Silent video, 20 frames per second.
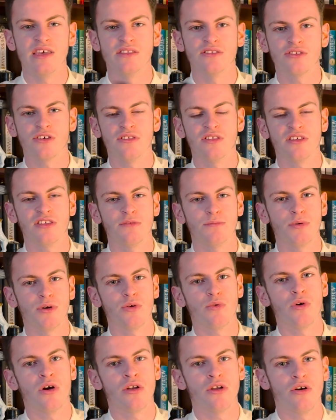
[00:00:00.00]
And so this is
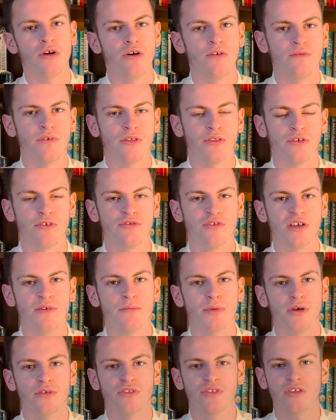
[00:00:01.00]
book 1 of the
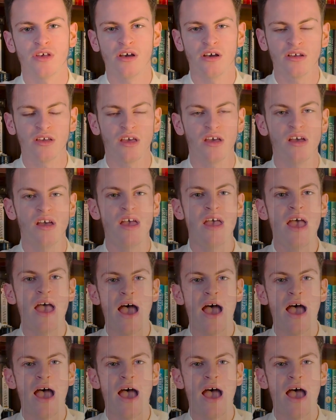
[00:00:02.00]
Greenbone saga.